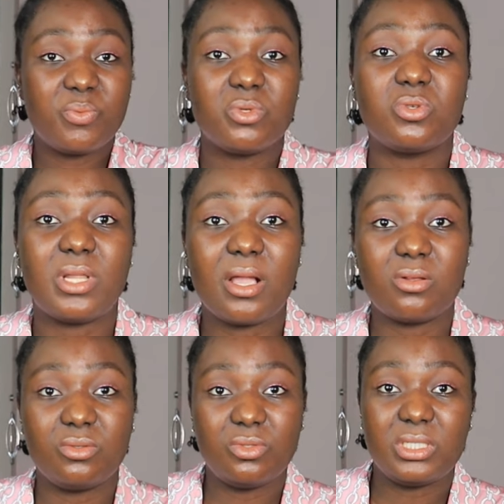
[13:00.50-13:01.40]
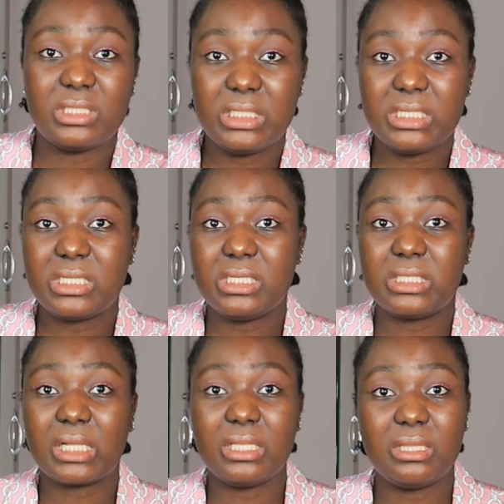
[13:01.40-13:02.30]
people to like do the
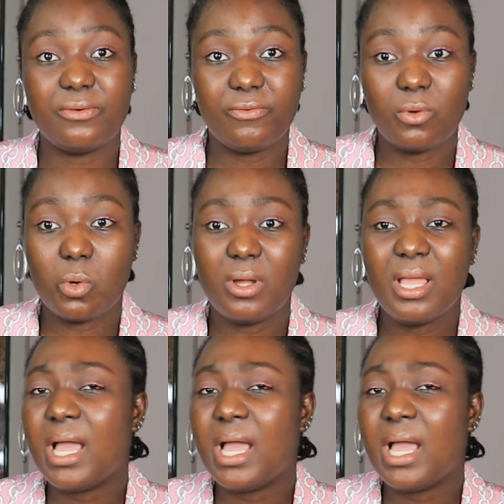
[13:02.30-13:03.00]
dishes, clean the floor,